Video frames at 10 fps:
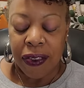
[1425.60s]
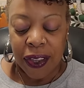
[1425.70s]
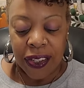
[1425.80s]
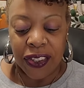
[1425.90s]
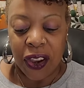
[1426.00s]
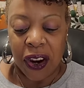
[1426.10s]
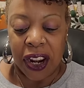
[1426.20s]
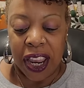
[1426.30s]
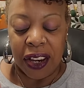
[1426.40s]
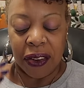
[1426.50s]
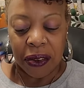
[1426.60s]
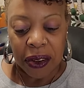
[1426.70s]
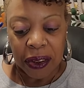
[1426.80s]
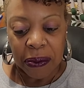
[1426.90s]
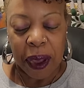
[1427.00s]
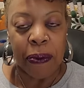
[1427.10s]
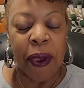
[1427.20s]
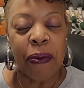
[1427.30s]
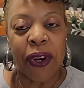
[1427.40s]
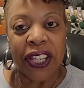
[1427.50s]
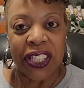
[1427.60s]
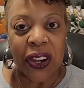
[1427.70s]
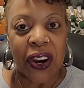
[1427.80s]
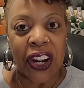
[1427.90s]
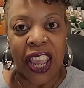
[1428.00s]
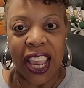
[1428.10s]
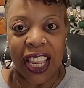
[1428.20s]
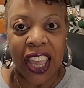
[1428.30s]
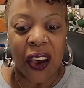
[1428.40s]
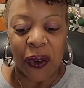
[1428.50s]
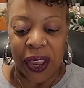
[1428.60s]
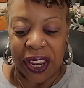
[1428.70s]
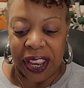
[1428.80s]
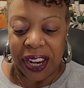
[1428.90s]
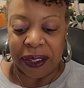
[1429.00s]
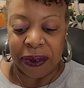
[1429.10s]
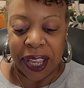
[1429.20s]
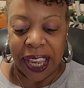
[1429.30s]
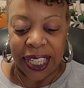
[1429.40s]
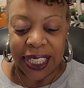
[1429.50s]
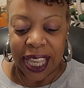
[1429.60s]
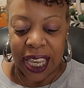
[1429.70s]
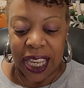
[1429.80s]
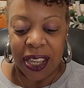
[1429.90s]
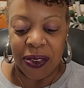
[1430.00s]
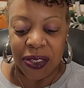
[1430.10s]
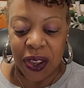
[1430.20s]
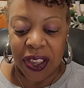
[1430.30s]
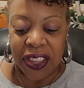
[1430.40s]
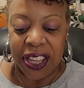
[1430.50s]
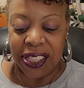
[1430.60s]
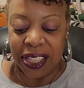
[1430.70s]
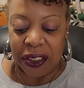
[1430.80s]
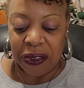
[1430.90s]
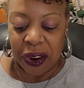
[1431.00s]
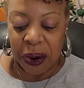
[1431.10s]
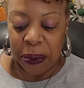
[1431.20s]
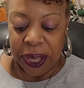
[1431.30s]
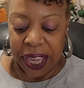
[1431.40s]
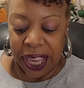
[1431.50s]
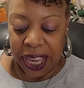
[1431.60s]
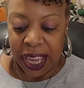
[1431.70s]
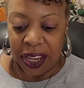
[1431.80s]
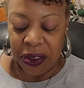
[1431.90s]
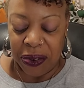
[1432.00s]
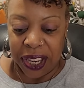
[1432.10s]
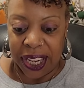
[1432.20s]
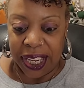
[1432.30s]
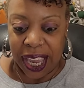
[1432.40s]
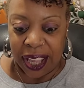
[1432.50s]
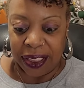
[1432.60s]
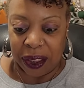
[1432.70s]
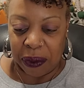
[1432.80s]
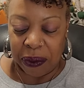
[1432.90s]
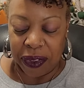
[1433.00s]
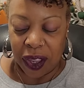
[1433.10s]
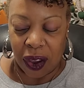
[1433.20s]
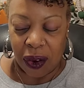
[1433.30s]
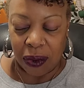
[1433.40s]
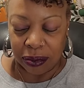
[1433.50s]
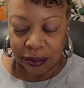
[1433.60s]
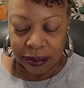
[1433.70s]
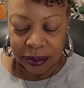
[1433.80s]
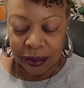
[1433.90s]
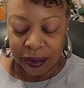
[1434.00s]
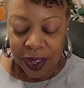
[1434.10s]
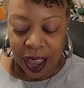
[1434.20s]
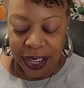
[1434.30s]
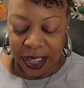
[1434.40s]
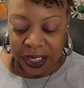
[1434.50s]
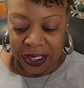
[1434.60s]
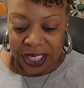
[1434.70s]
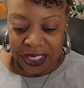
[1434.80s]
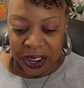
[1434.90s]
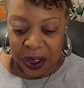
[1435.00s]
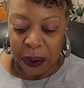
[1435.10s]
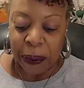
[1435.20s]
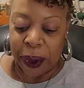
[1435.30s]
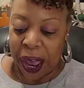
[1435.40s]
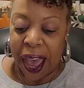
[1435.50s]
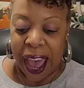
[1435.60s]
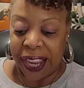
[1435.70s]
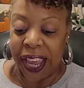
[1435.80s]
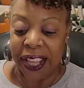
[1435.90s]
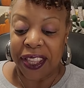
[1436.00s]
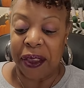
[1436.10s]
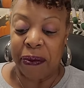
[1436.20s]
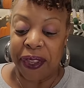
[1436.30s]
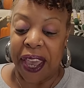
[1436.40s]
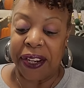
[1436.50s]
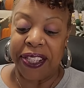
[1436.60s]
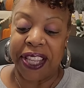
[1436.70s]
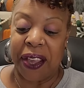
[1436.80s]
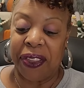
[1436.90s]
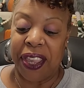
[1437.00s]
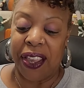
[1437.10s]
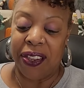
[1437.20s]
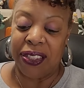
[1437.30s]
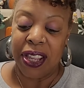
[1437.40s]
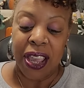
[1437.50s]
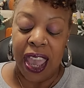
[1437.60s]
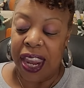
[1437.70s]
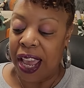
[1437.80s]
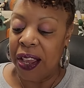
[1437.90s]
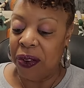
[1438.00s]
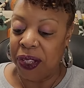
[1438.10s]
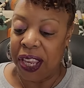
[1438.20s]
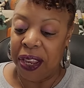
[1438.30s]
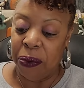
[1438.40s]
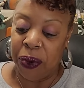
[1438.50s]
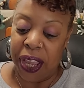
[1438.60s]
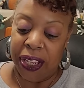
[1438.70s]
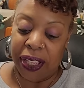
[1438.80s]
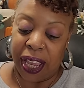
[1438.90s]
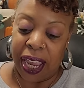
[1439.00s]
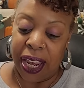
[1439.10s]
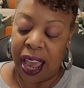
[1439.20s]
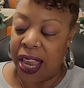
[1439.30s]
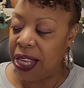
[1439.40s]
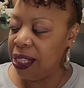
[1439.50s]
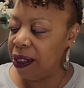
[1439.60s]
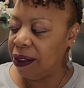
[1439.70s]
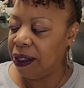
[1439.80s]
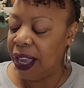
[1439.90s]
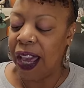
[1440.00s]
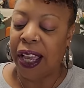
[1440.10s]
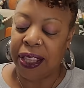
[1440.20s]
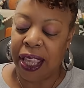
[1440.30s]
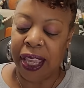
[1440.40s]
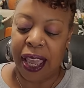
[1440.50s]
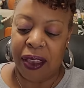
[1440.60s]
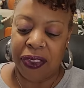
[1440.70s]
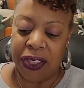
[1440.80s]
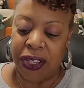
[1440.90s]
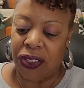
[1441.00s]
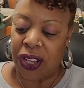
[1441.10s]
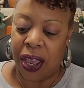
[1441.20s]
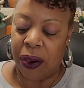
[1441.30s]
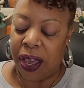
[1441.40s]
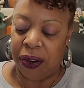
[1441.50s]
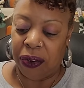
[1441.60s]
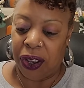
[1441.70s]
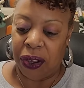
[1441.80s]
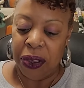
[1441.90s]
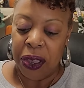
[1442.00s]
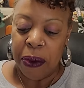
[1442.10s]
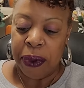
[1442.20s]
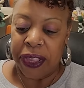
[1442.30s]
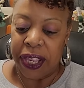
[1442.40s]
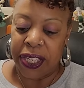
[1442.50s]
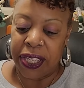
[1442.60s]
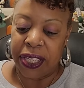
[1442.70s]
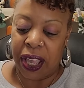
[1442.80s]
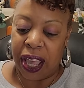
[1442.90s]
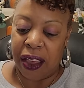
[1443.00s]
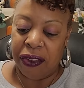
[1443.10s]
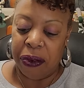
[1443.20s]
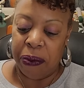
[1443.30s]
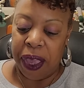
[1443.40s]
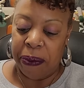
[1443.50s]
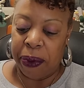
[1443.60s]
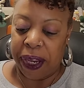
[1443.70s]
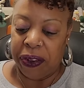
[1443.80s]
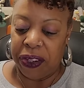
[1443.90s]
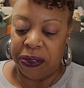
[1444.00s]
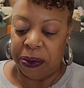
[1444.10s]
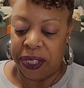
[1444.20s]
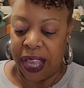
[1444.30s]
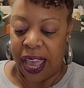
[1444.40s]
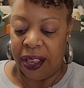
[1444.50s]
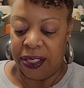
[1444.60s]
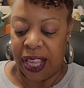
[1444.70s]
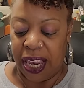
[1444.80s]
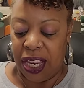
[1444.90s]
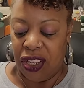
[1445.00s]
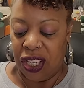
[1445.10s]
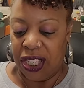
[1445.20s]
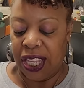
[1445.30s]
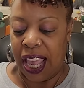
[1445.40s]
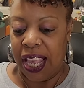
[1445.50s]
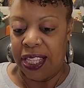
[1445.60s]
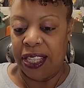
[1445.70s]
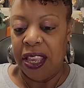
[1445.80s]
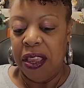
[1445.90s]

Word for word: they started, my memory started going. And I'm like, Sadie, you saw these in the very beginning and you didn't get them. So I digress, y'all. But I got them down in South Hills. And I only went like, I didn't yeah, I think I have the dish towel. I don't know. But this is the Oven Mitt by Christmas House. And it just says,